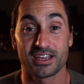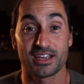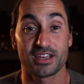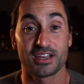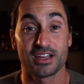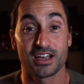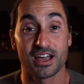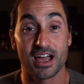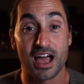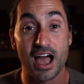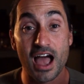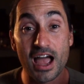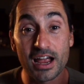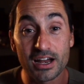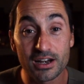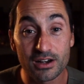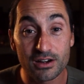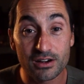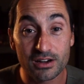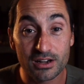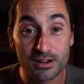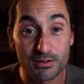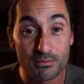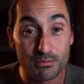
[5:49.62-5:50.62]
a
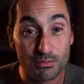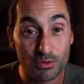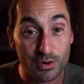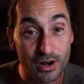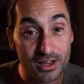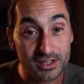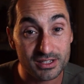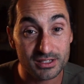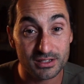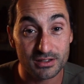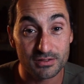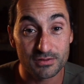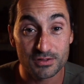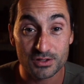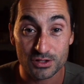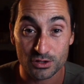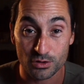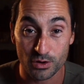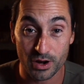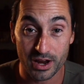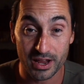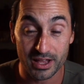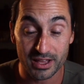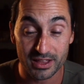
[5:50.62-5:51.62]
higher compressive
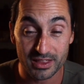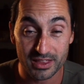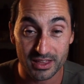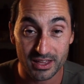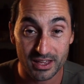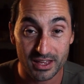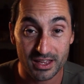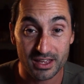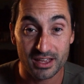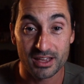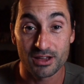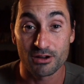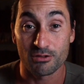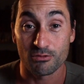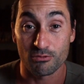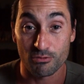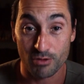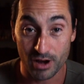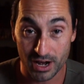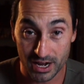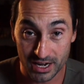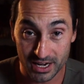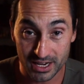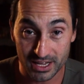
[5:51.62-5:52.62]
strength
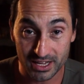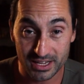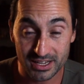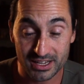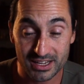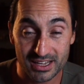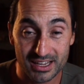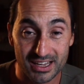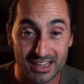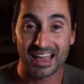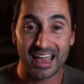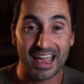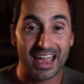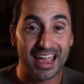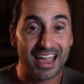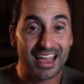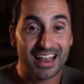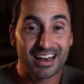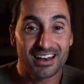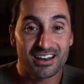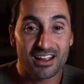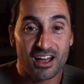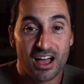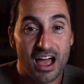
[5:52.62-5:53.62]
rating
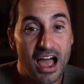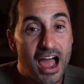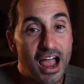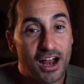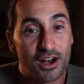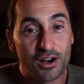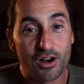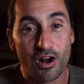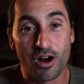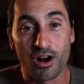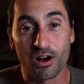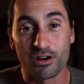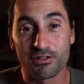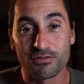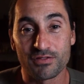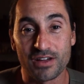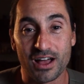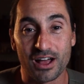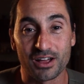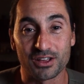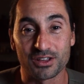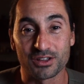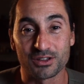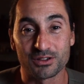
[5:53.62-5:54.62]
and a higher R
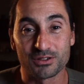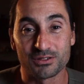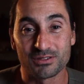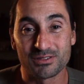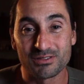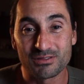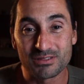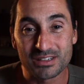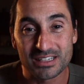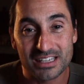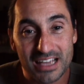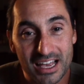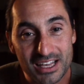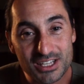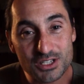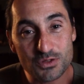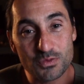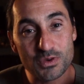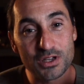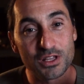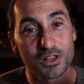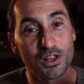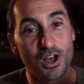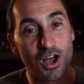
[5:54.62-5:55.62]
value. Yes,
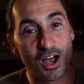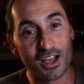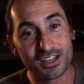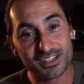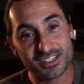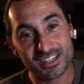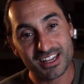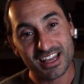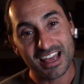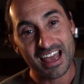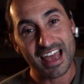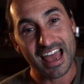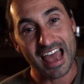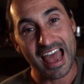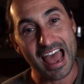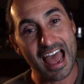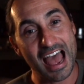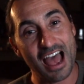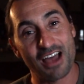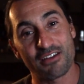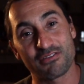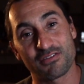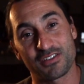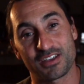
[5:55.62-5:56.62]
we lost
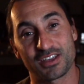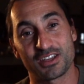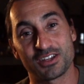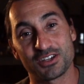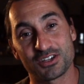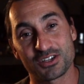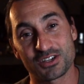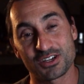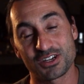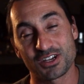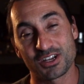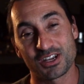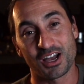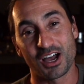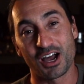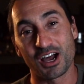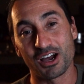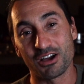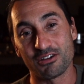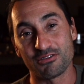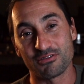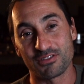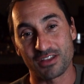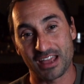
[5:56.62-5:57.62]
1/2 inch
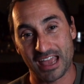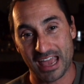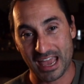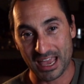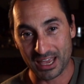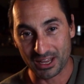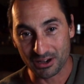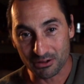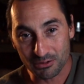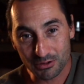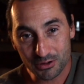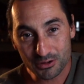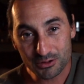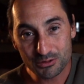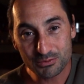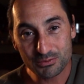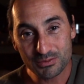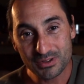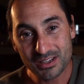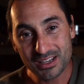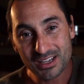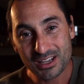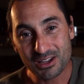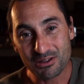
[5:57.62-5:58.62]
of
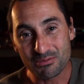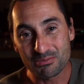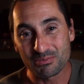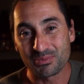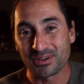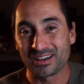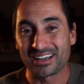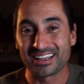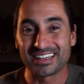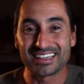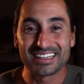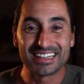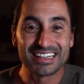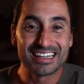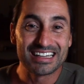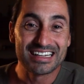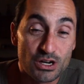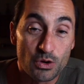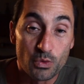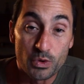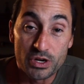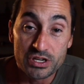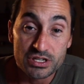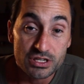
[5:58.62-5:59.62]
headroom, but
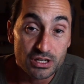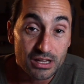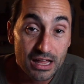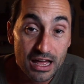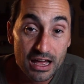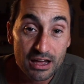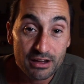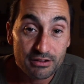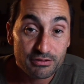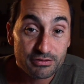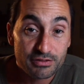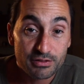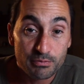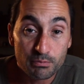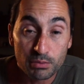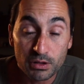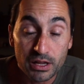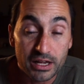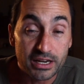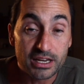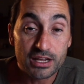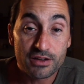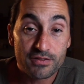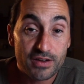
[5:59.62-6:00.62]
we still have
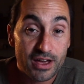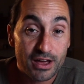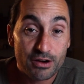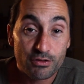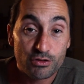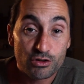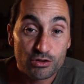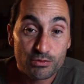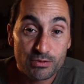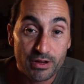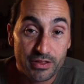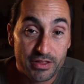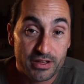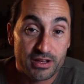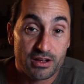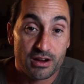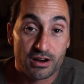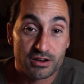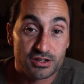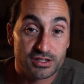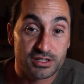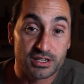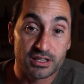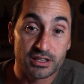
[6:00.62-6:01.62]
plenty of headroom. I think
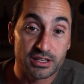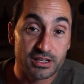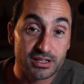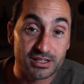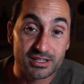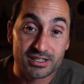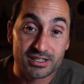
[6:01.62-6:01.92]
our ceiling is